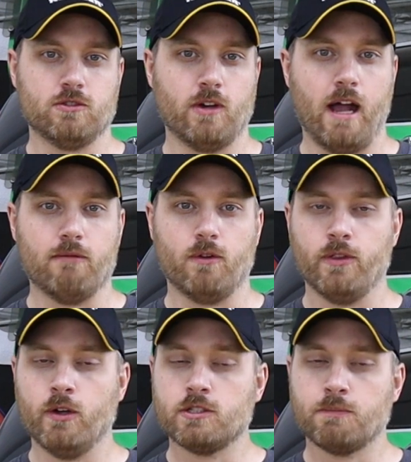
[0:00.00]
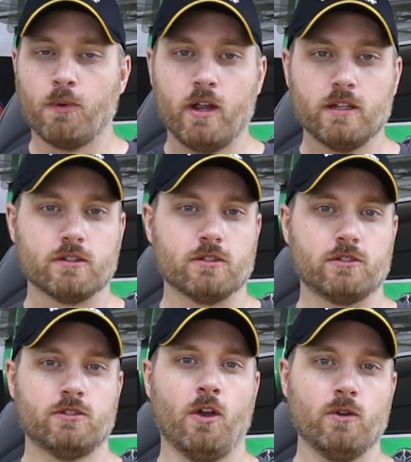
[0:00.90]
travel. Those springs are
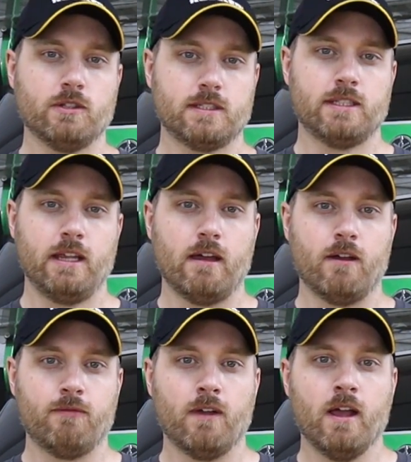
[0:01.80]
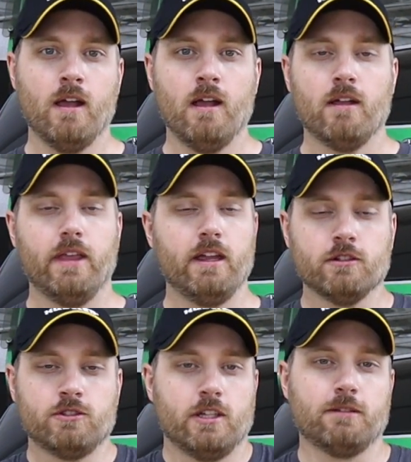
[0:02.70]
so stiff that
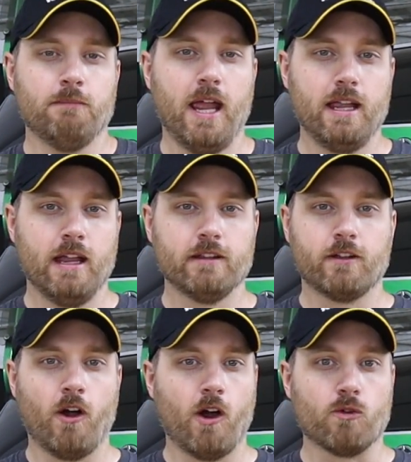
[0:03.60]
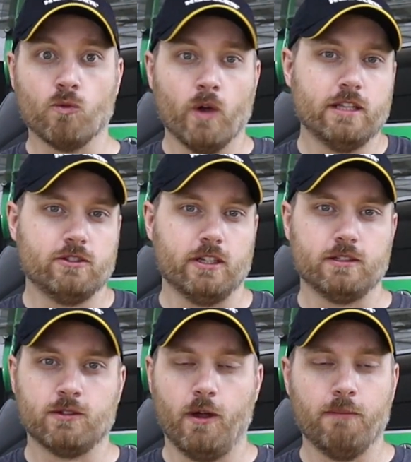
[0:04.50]
you're just making the cart rigid.
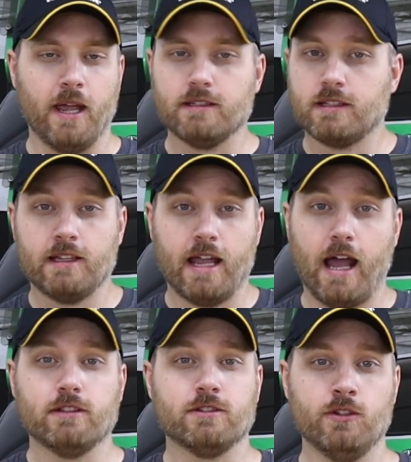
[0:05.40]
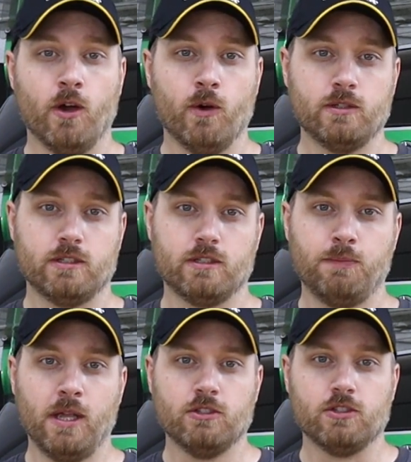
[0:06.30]
So it basically has no
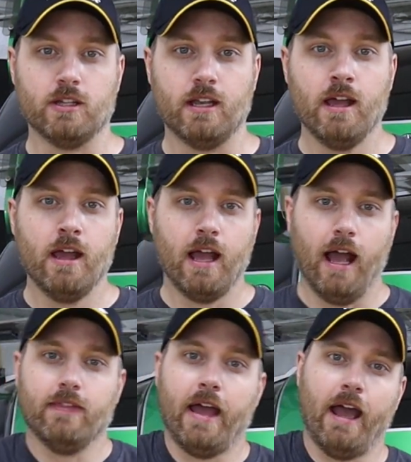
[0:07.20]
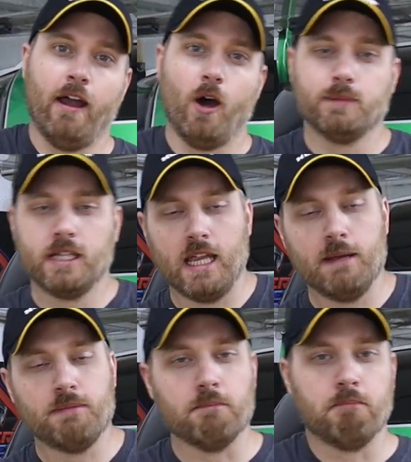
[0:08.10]
suspension, and that helps
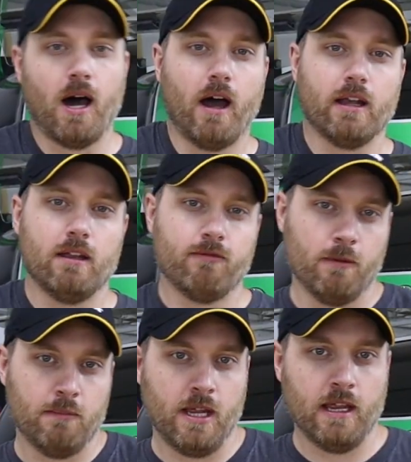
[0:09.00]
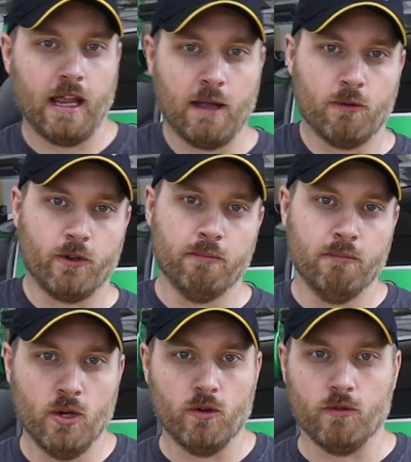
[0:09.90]
keep the body from being able to
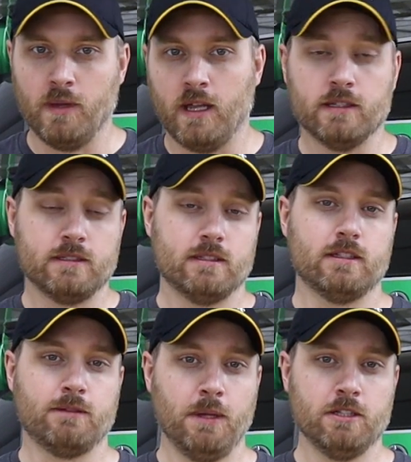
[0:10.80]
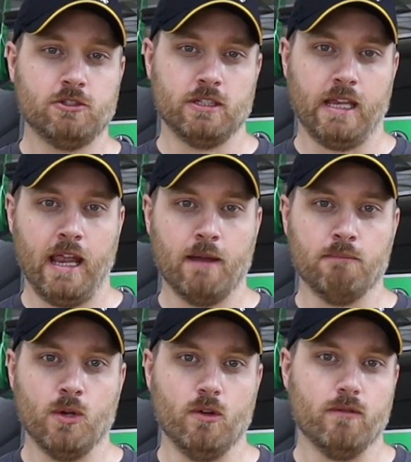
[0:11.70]
move because the suspension
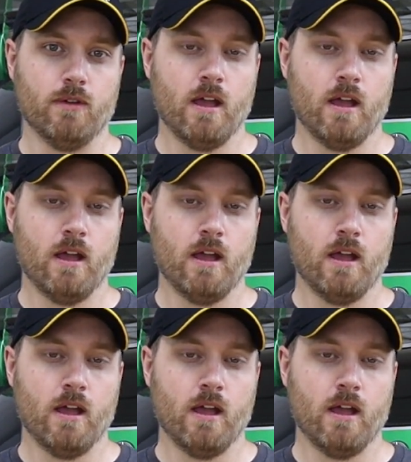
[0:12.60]
can't move.